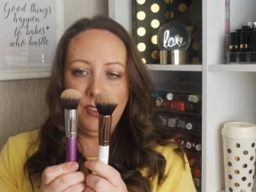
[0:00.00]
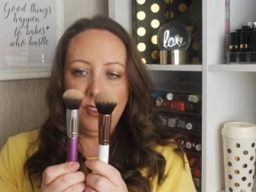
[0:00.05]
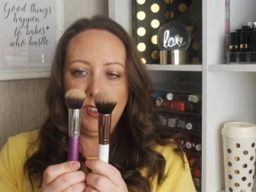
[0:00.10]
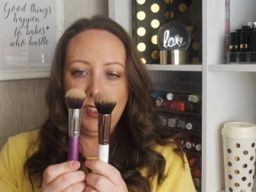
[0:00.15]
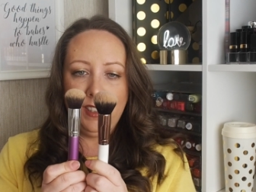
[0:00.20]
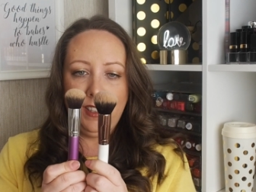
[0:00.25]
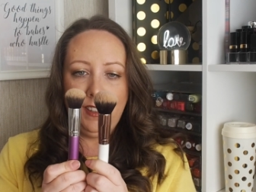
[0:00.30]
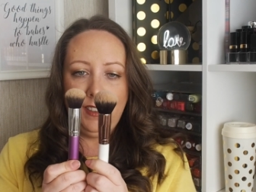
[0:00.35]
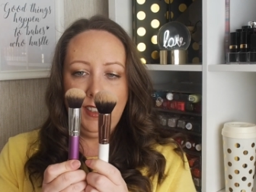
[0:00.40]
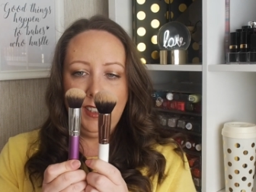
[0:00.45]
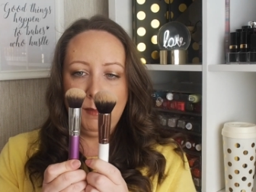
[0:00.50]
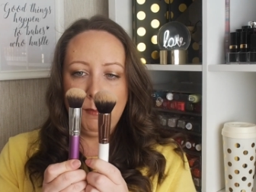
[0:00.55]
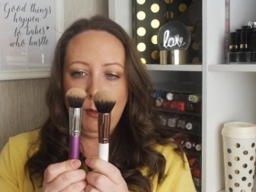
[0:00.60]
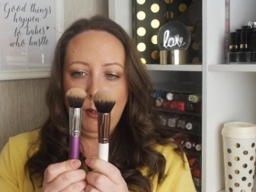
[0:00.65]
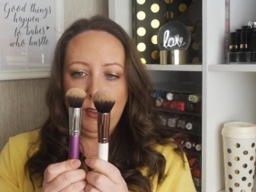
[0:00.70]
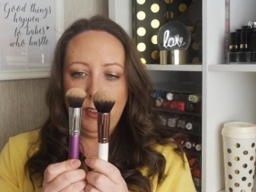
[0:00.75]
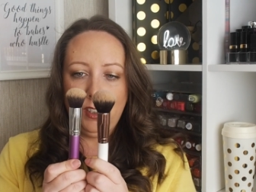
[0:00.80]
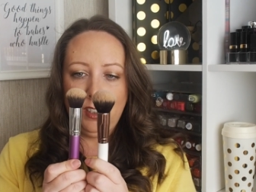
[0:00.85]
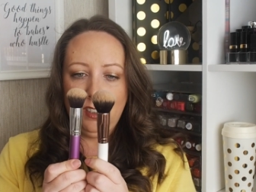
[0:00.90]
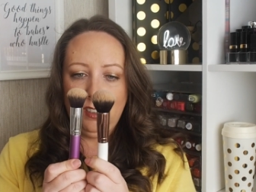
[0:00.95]
just slightly
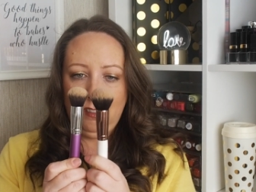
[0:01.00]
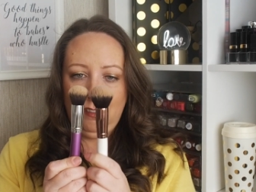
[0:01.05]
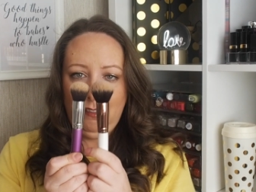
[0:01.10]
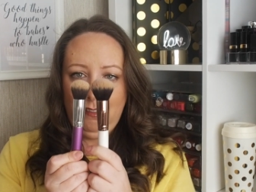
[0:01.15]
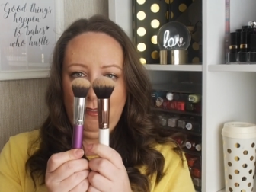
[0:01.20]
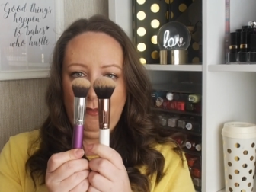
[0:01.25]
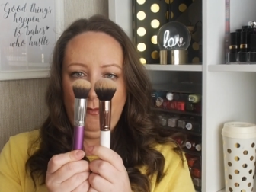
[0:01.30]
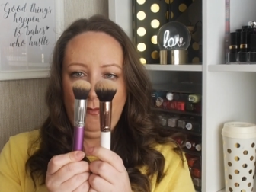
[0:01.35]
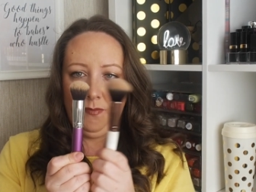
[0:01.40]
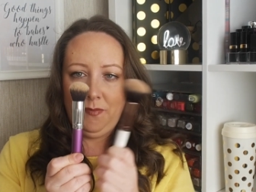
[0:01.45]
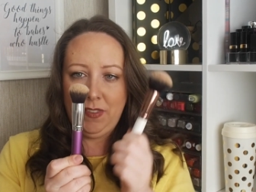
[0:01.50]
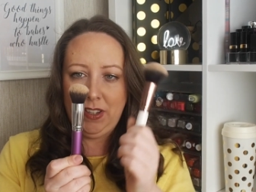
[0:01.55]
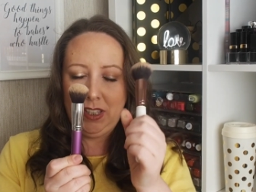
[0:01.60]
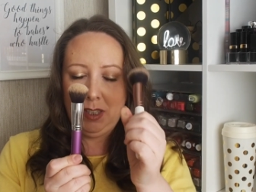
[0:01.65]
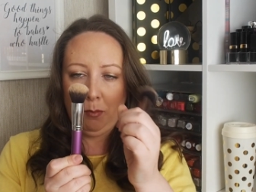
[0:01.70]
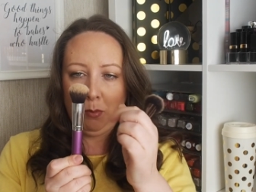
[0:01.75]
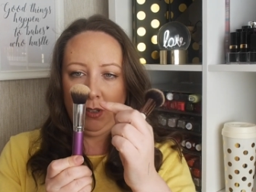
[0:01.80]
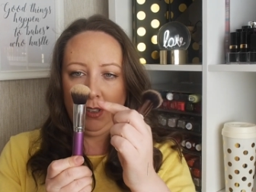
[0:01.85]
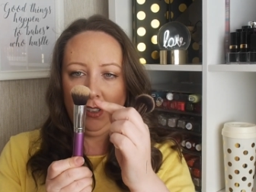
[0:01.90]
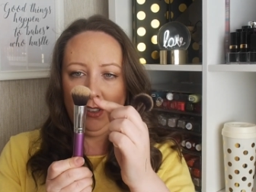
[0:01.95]
smaller. Like
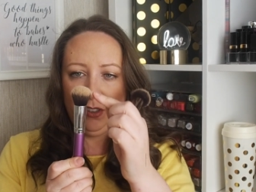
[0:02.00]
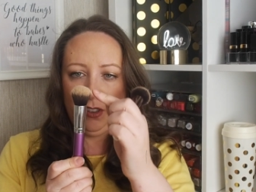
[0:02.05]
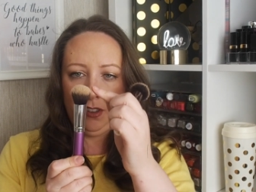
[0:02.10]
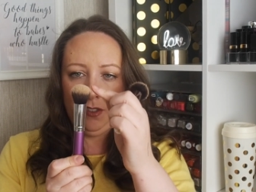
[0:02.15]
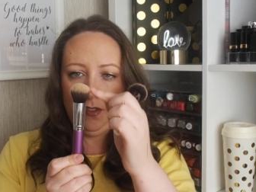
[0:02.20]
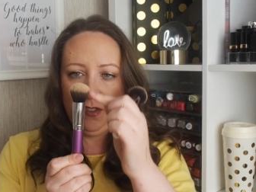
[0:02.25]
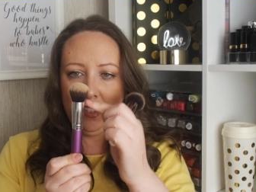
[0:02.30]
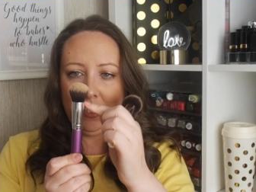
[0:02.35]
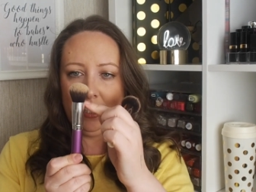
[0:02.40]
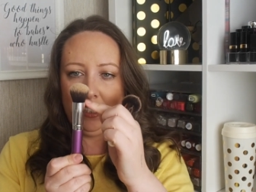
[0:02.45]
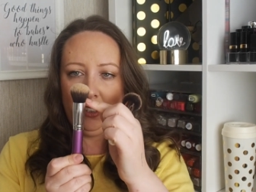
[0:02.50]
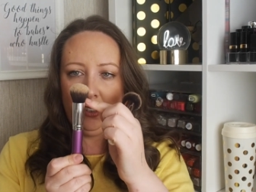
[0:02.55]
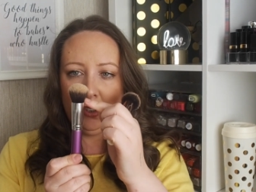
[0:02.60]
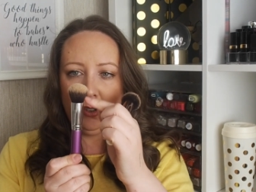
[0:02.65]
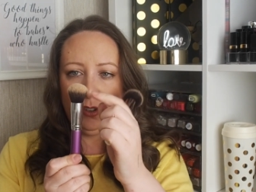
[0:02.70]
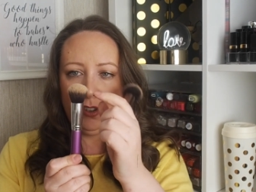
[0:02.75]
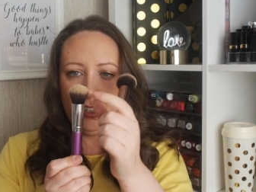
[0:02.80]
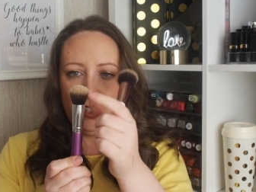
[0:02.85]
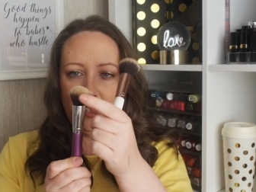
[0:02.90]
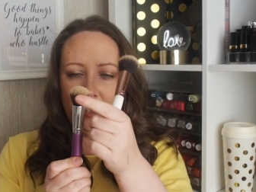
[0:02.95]
the bristles are slightly
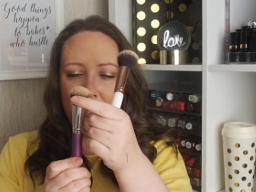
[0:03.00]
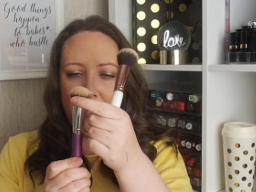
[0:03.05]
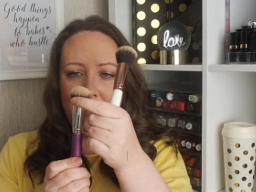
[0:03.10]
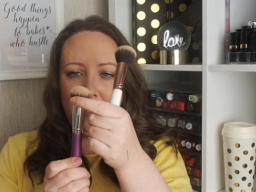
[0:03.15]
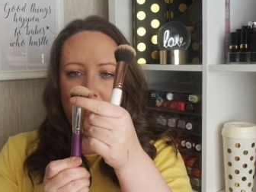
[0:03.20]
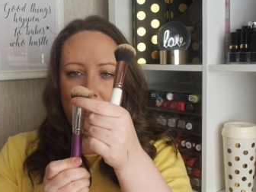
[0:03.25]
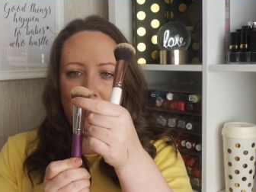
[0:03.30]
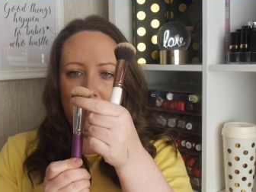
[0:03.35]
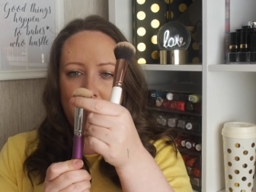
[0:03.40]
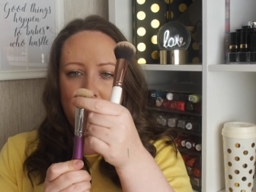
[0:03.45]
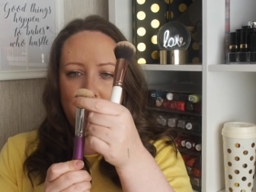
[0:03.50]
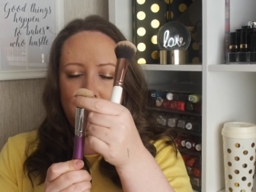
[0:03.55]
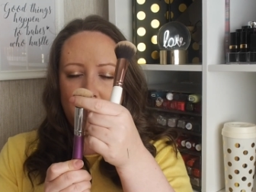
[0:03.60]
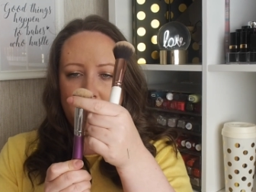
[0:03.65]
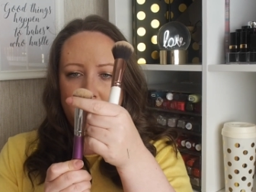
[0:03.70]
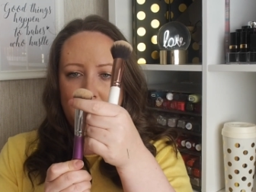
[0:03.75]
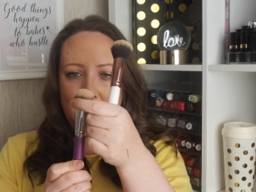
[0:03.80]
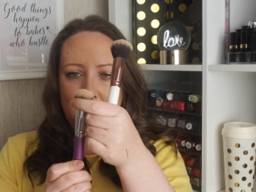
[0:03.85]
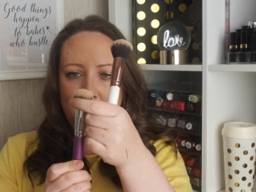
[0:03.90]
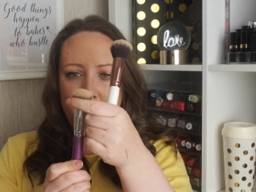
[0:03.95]
shorter.
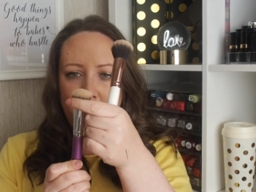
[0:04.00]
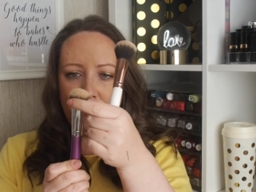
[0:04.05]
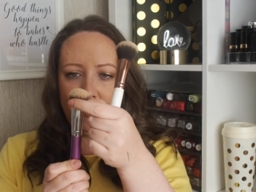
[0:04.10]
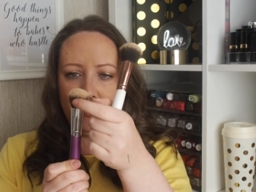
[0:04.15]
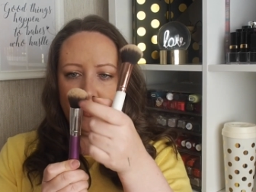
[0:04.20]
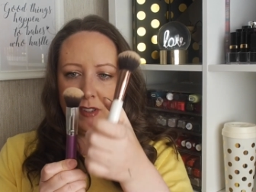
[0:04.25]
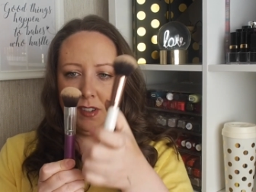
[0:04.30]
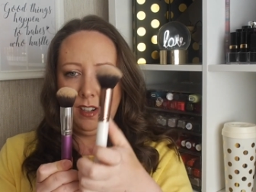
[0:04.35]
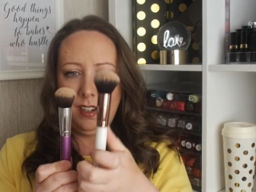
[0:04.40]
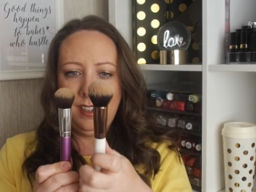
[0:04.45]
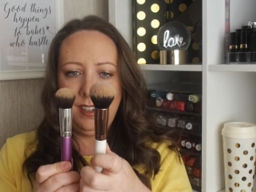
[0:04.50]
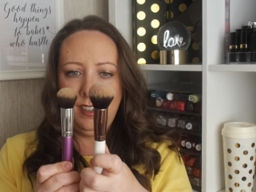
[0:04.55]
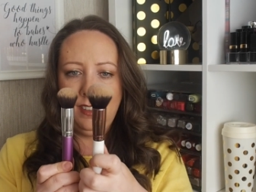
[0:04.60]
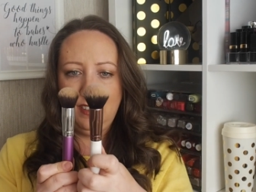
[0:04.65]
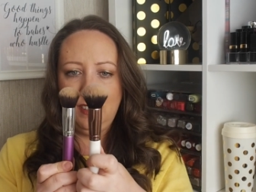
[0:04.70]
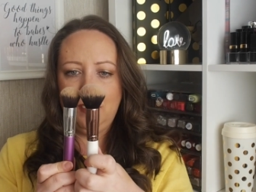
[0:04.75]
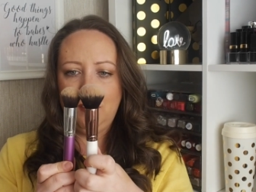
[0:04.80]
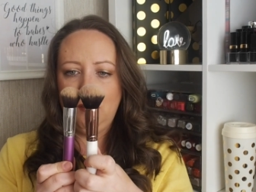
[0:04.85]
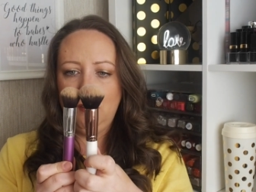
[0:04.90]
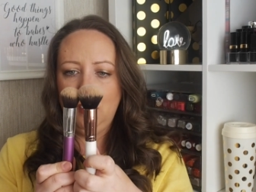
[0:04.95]
And there's kind
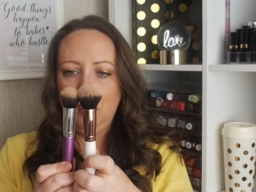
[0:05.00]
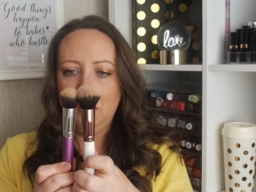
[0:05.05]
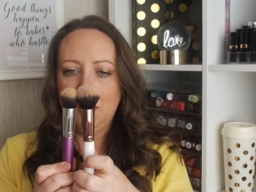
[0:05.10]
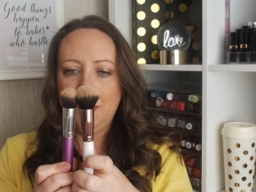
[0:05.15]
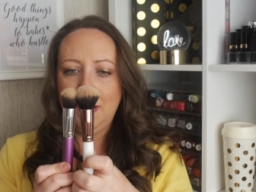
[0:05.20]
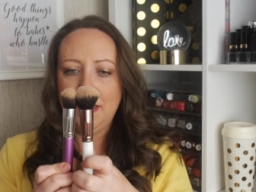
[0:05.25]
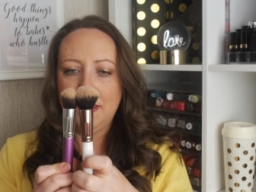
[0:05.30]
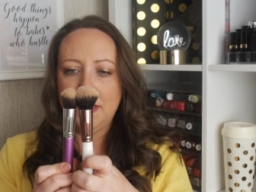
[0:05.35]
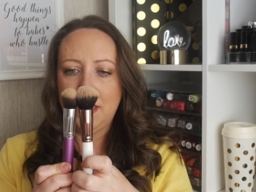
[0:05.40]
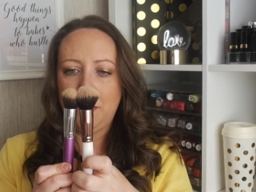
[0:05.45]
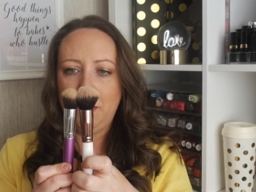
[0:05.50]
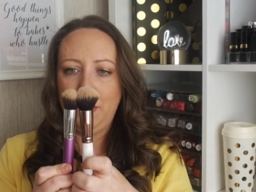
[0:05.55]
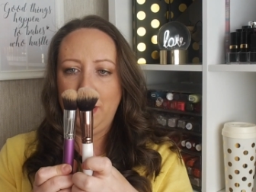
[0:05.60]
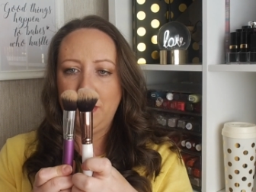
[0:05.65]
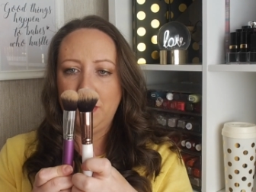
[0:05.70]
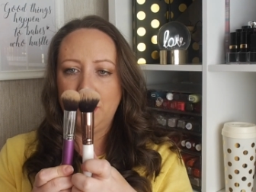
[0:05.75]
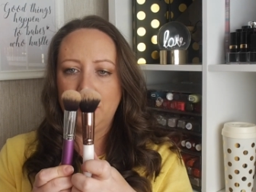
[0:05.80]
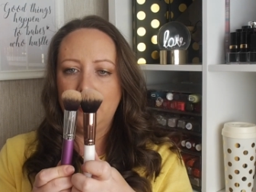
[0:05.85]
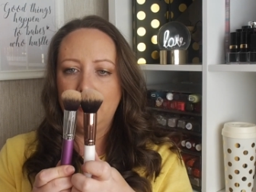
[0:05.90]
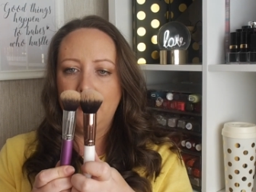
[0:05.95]
of, no, it's about the same
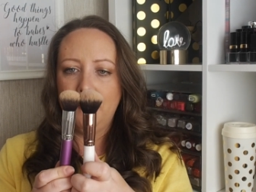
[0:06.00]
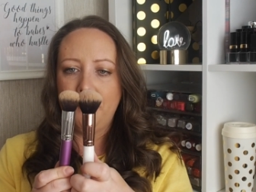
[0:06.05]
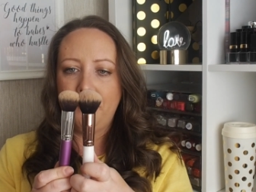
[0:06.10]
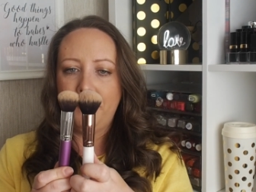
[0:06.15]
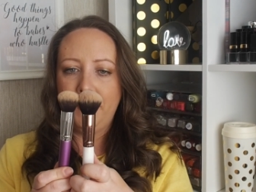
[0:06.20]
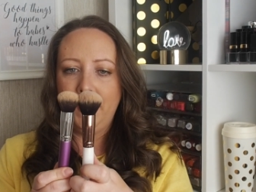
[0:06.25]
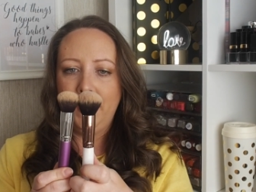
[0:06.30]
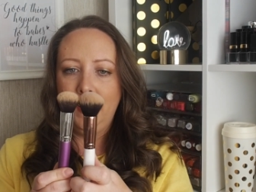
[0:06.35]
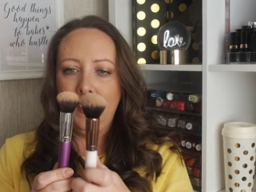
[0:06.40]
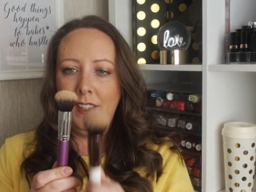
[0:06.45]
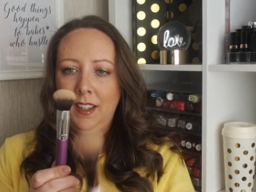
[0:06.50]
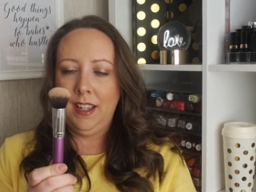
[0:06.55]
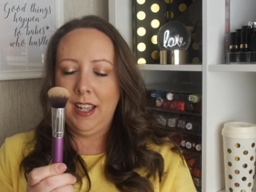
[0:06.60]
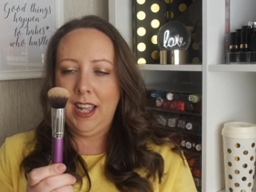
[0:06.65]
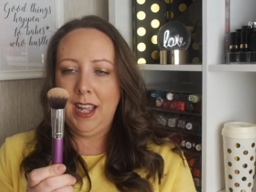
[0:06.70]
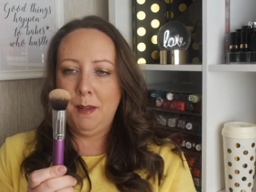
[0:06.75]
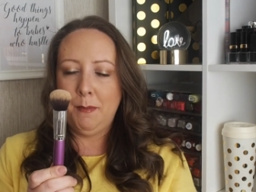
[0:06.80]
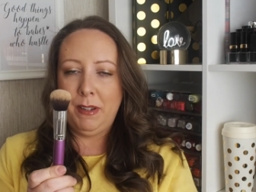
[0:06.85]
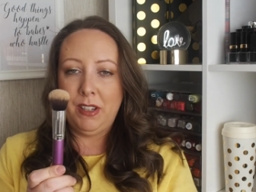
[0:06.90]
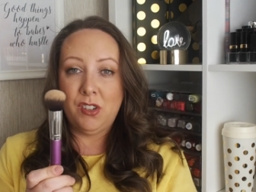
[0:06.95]
amount.
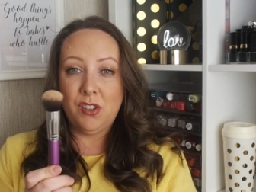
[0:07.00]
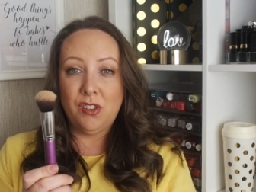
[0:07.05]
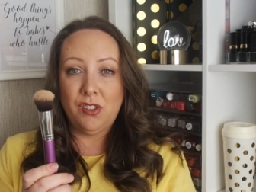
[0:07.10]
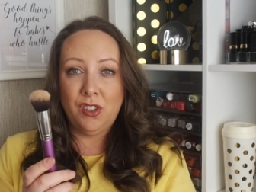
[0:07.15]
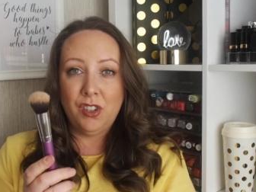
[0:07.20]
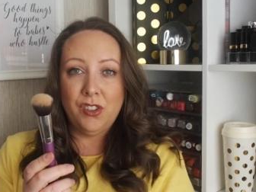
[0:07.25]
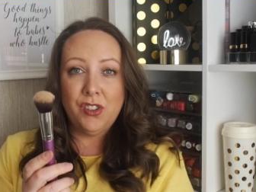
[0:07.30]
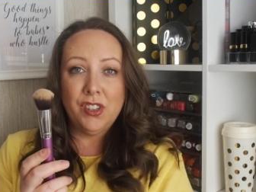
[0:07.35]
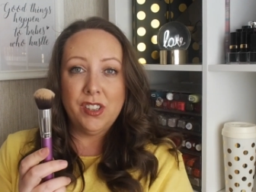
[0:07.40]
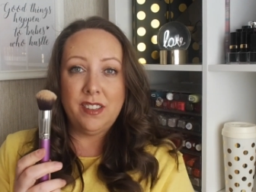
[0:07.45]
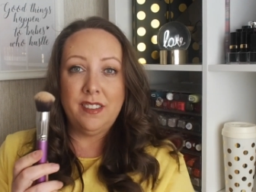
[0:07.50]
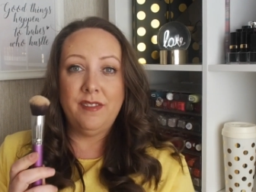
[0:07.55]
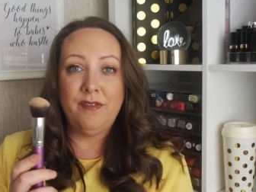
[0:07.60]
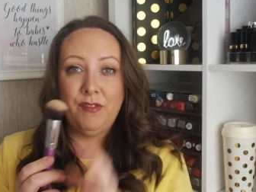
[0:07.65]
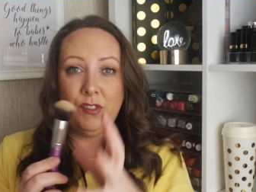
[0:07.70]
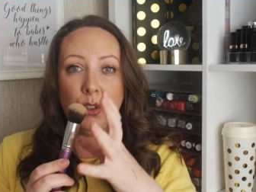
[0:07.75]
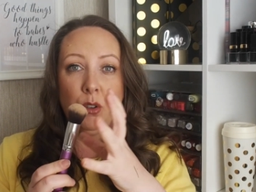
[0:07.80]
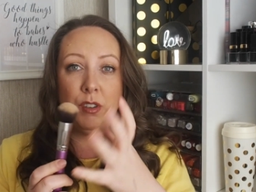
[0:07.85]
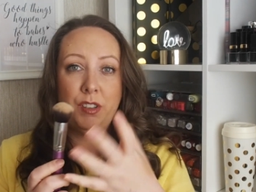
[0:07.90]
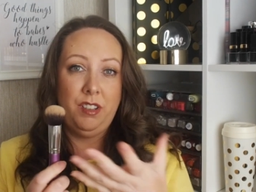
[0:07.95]
They're just
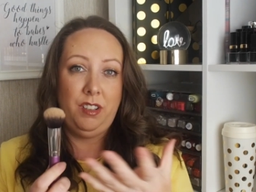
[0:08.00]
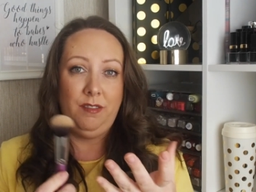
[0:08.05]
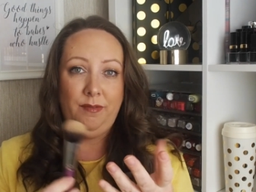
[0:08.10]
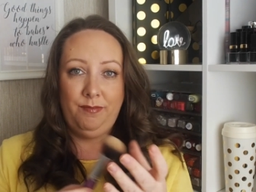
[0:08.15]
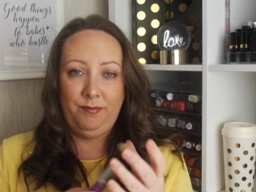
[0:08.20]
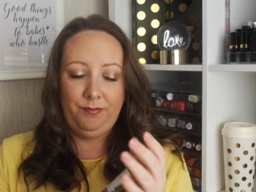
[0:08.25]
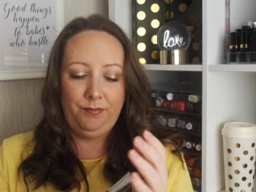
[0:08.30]
shorter.